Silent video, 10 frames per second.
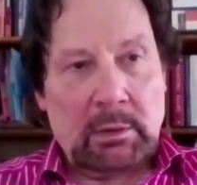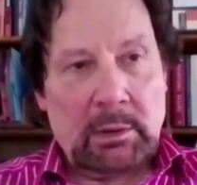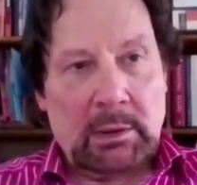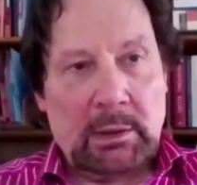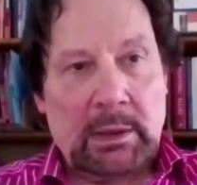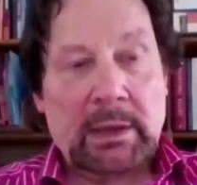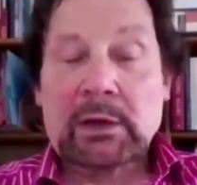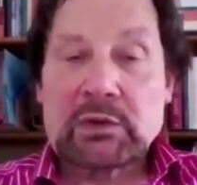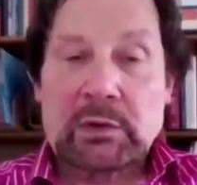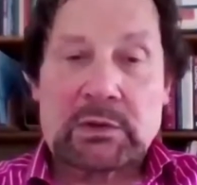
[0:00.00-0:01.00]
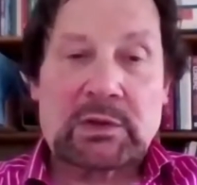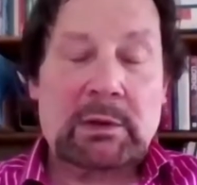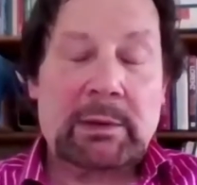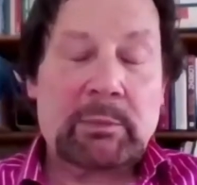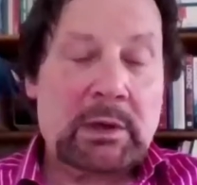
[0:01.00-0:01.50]
Uh, I actually say,
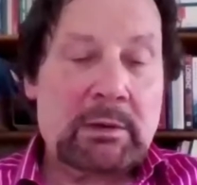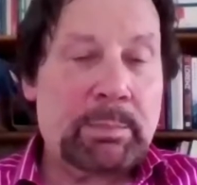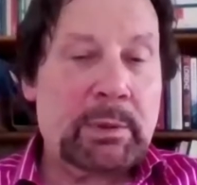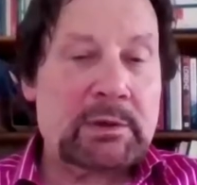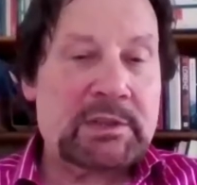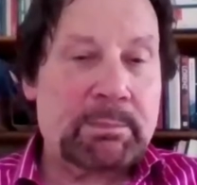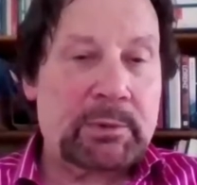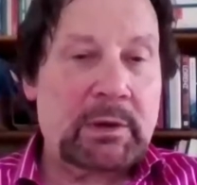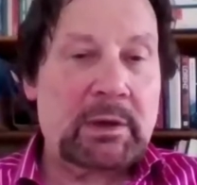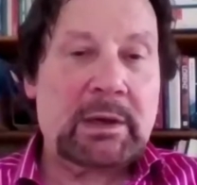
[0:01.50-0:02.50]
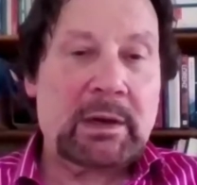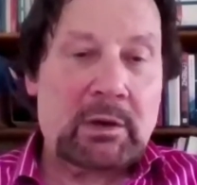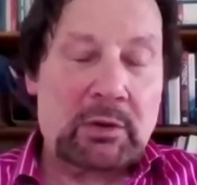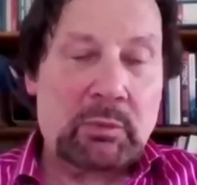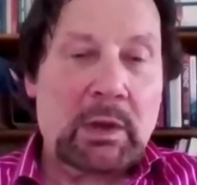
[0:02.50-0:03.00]
I mean, I am party pre, I
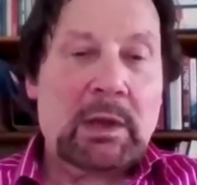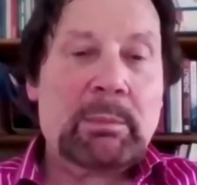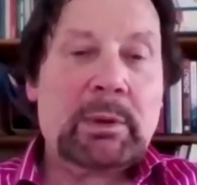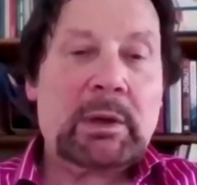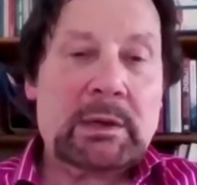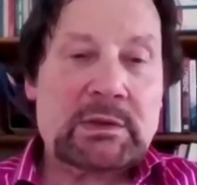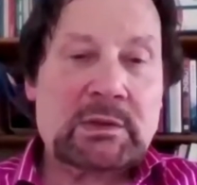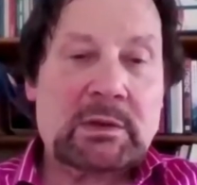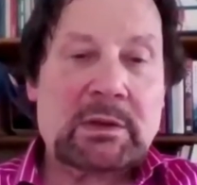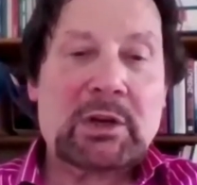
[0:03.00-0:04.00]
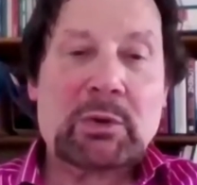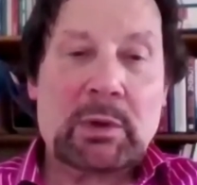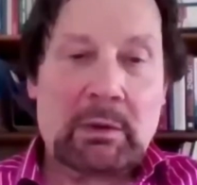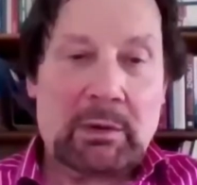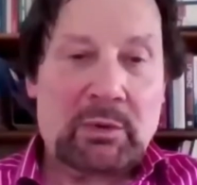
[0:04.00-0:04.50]
know, but I see
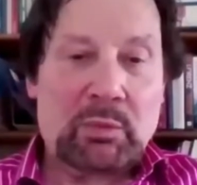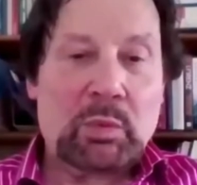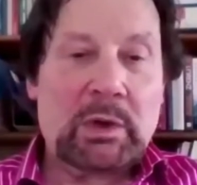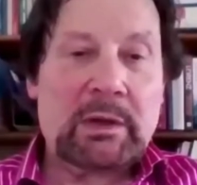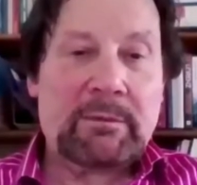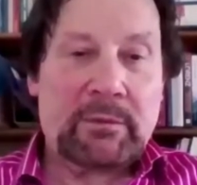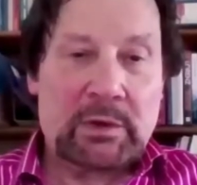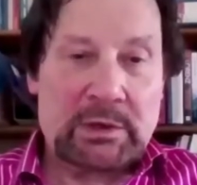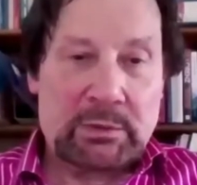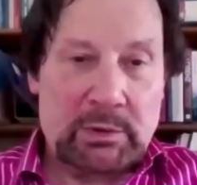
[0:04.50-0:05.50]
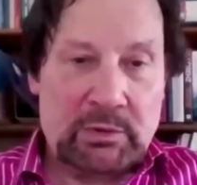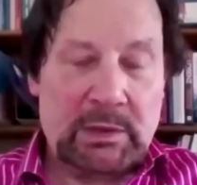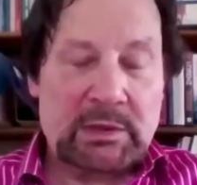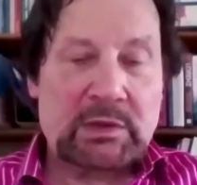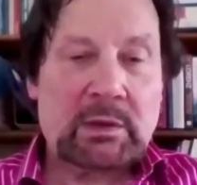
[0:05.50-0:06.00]
no, no way for it to
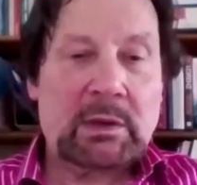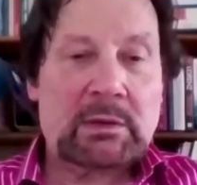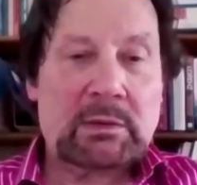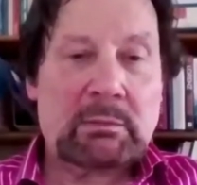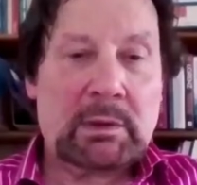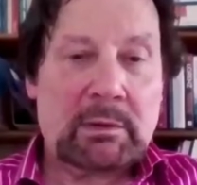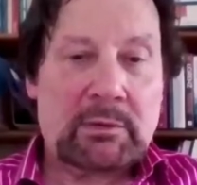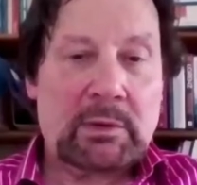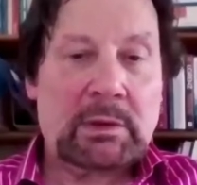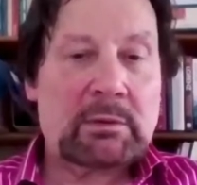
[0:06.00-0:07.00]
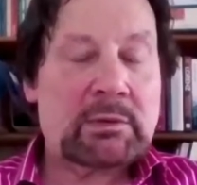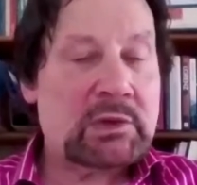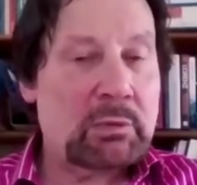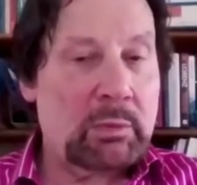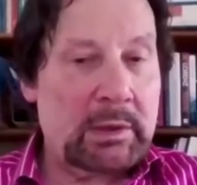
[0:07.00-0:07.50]
address that uh, threat
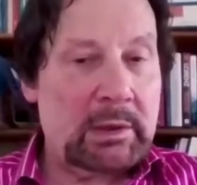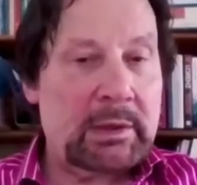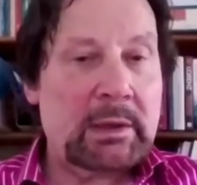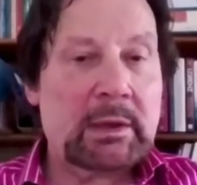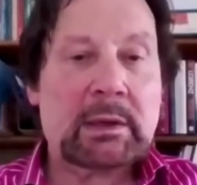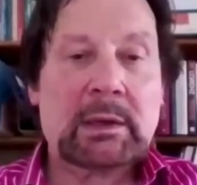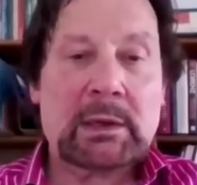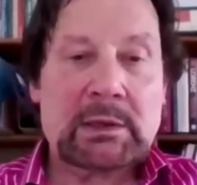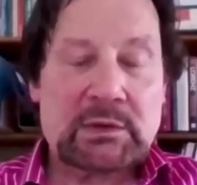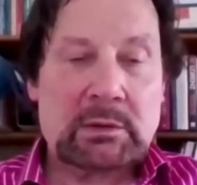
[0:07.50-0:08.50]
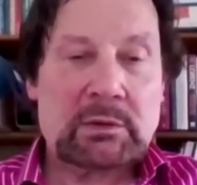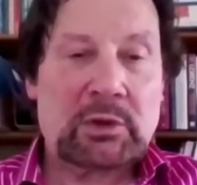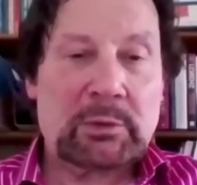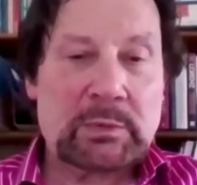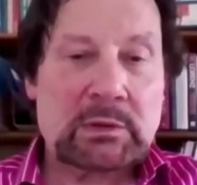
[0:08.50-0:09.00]
squarely unless it
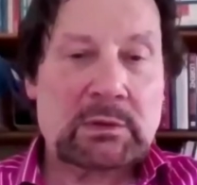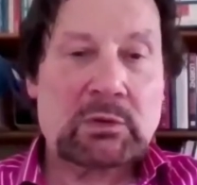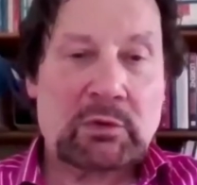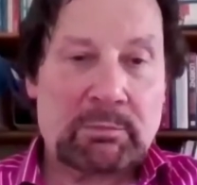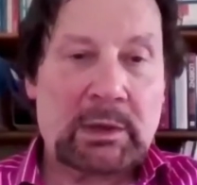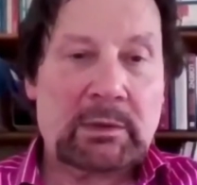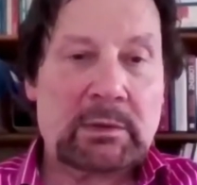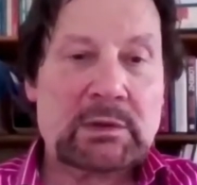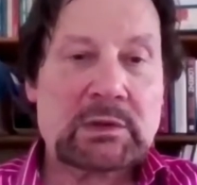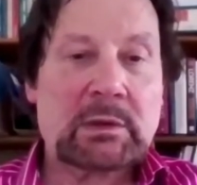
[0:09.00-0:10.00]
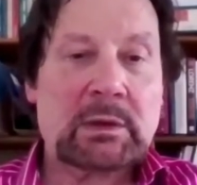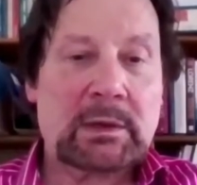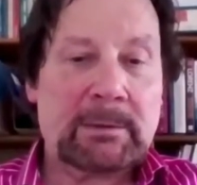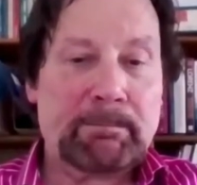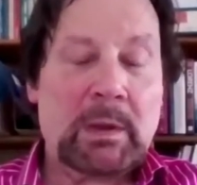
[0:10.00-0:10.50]
adopts the sort of methods,
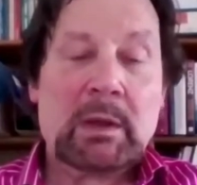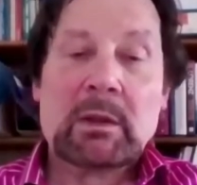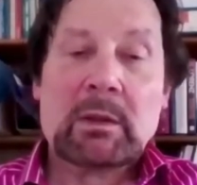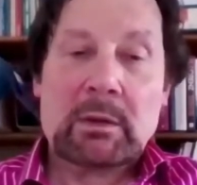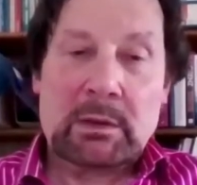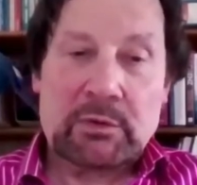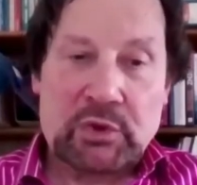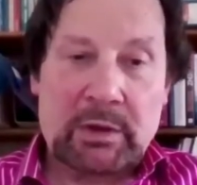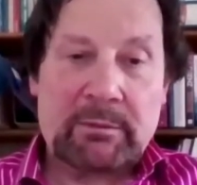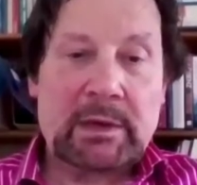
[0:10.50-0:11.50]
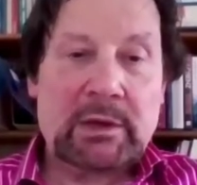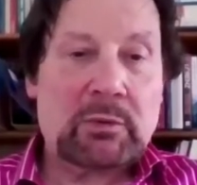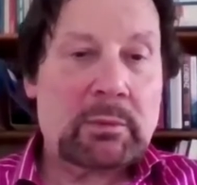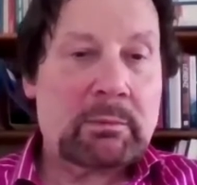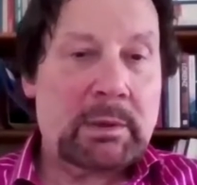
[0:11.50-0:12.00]
um, the J
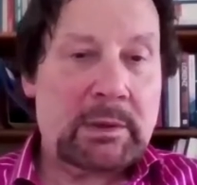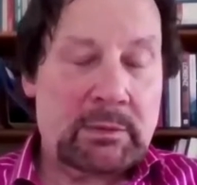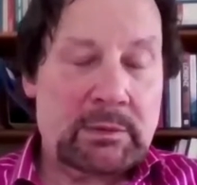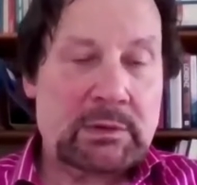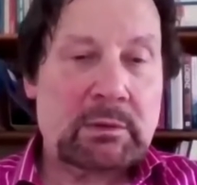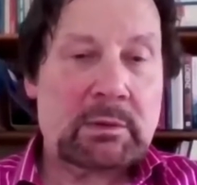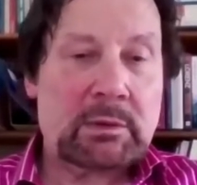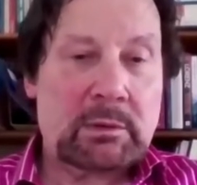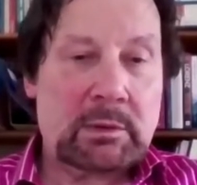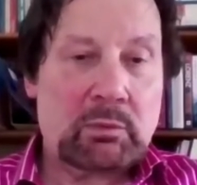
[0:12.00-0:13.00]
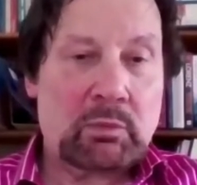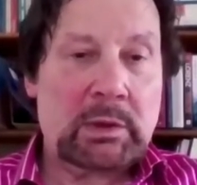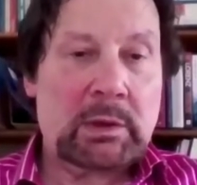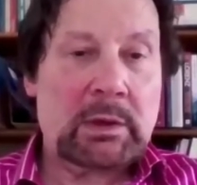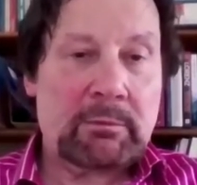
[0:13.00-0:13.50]
value methods that, that
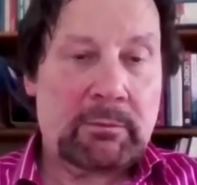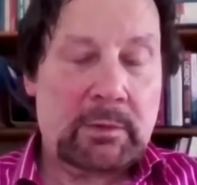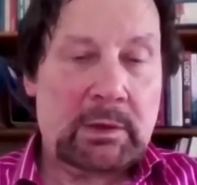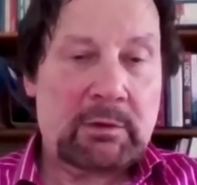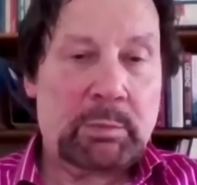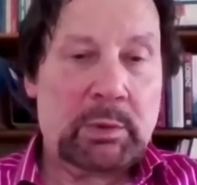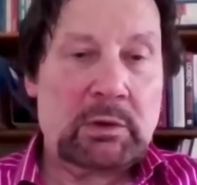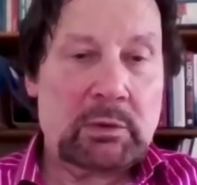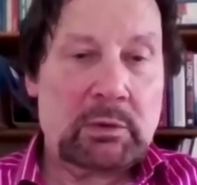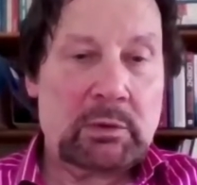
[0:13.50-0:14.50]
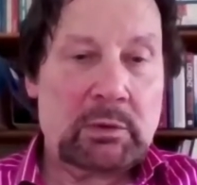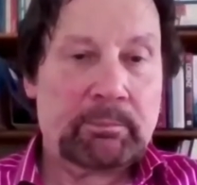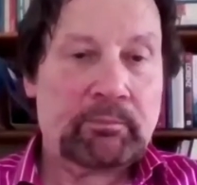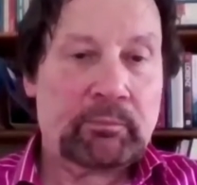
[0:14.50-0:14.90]
we have, uh, have been using.